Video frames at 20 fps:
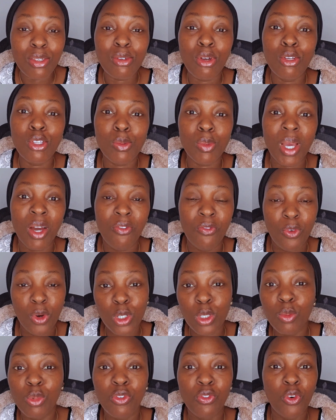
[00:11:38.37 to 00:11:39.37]
is going to be
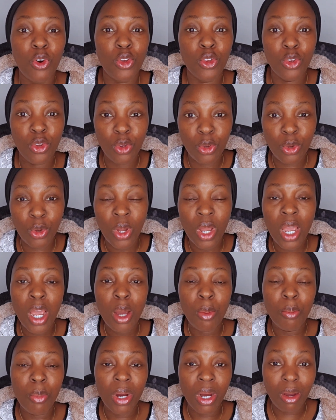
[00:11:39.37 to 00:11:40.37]
affordable for you,
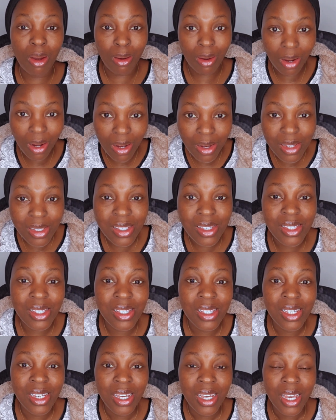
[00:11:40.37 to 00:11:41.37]

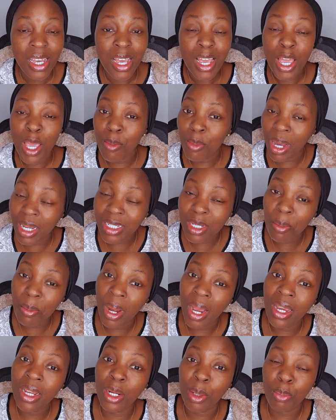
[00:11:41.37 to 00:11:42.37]
because
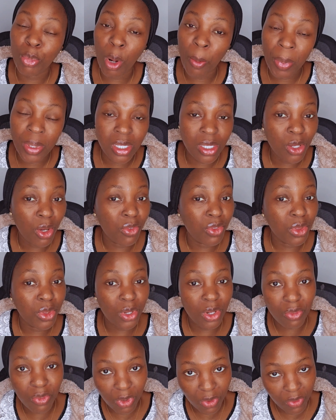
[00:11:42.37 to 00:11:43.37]
imagine buying a property
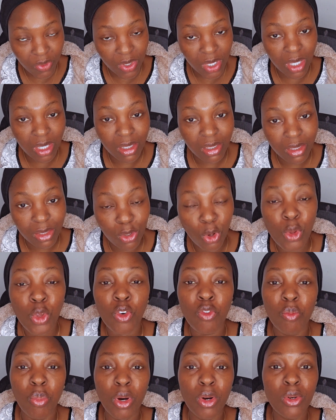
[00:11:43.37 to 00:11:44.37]
of 350,
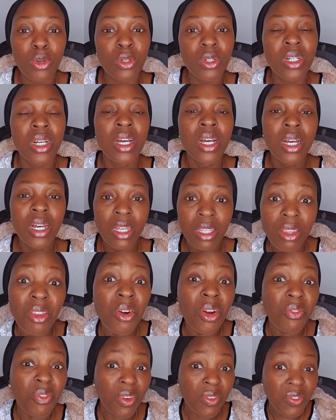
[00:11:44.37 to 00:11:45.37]
so you've borrowed
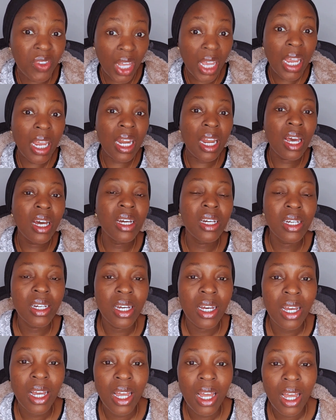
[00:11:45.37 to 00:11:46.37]
315.
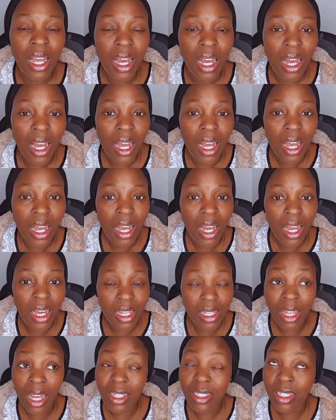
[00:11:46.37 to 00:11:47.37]

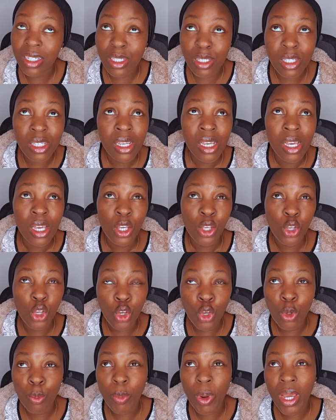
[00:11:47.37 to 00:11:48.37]
That is
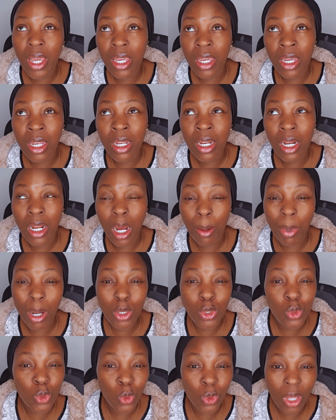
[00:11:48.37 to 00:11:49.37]
you paying
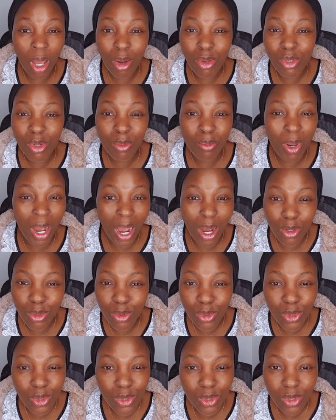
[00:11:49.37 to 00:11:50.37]
about
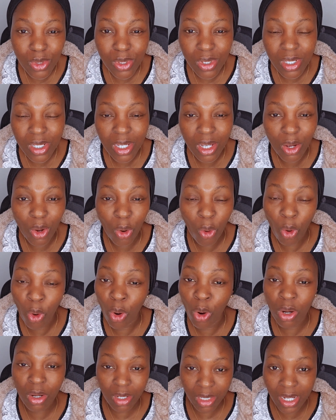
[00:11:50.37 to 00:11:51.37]
£2,000,
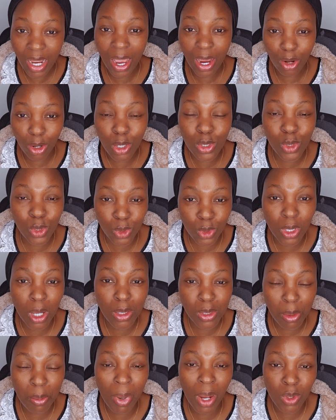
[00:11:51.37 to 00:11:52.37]
or yeah, close
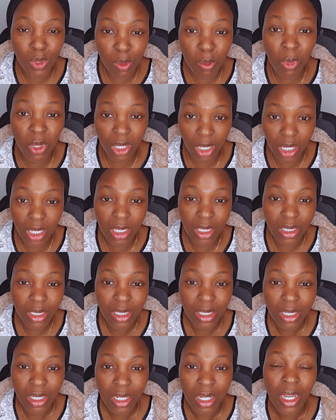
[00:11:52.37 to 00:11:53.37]
to £2,000
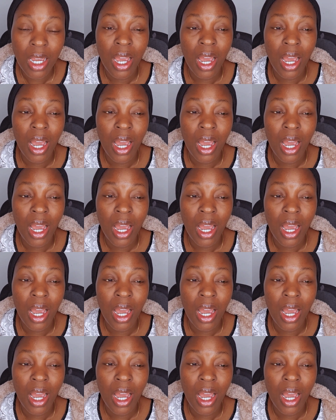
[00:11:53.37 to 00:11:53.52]
monthly.